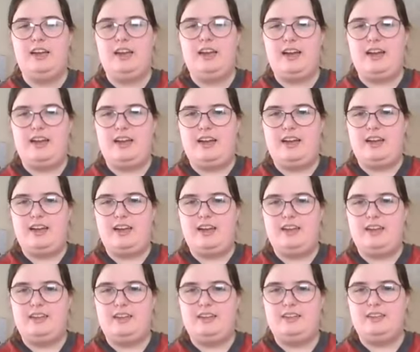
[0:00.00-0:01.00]
of,
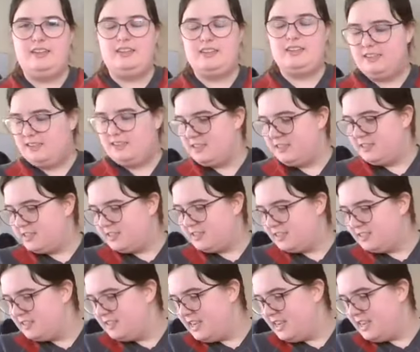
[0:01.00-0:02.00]

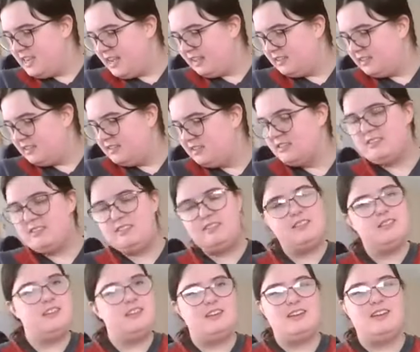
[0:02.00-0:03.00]
yeah,
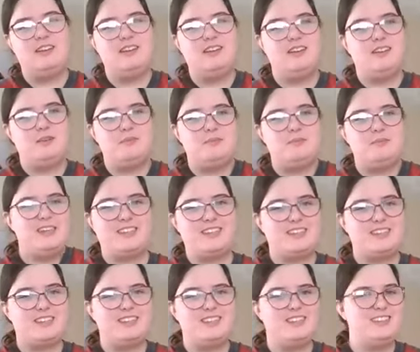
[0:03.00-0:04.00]

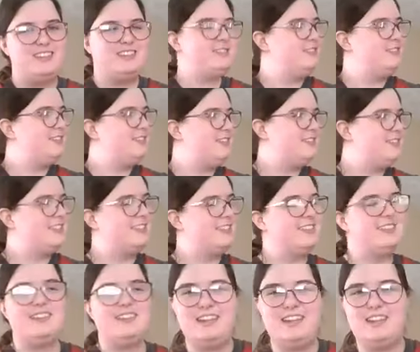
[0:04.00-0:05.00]
baking. It's really fun.
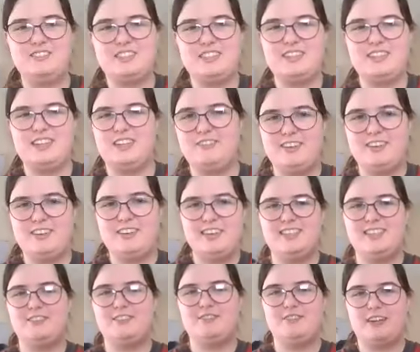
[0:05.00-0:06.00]
I love it. I rate
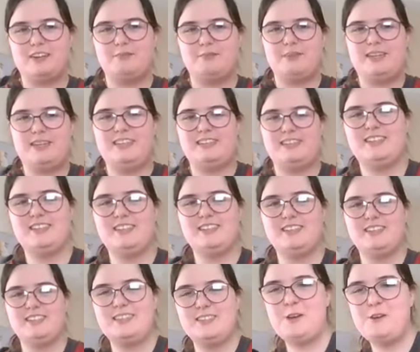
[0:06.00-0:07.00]
it. Recommend it.
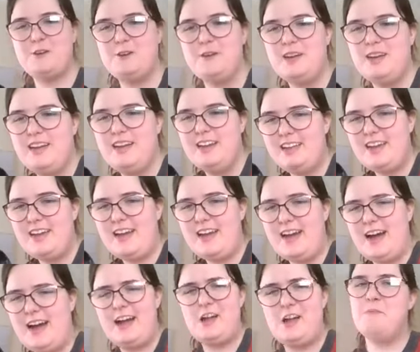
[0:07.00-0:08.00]
So yeah, I
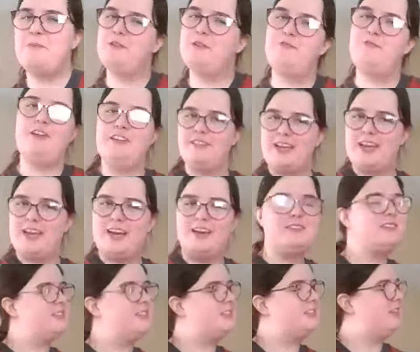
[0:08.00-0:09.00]
hope if nothing
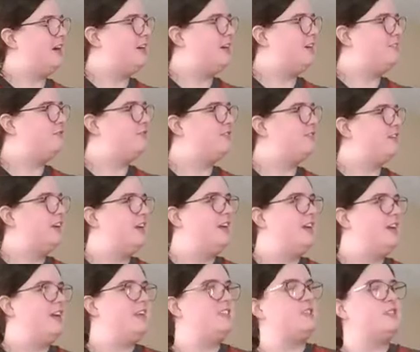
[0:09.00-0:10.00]
else, I've
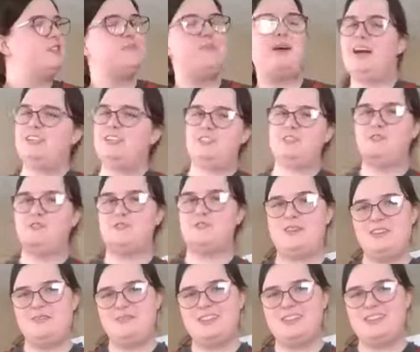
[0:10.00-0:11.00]
inspired you all
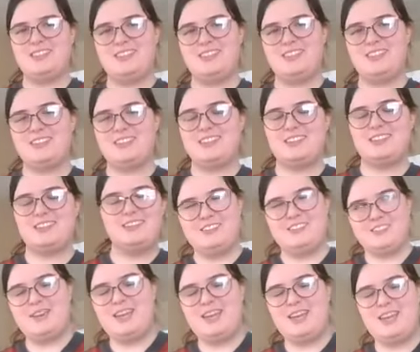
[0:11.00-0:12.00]
maybe to go and do
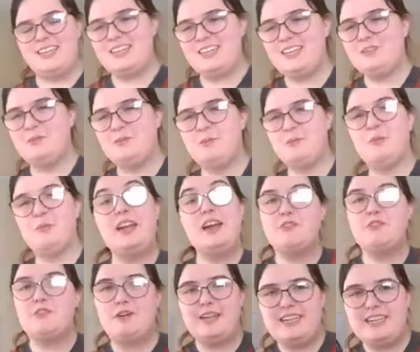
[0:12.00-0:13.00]
some baking,
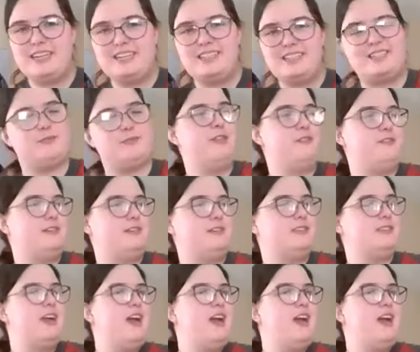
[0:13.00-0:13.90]
whatever it is, whether it's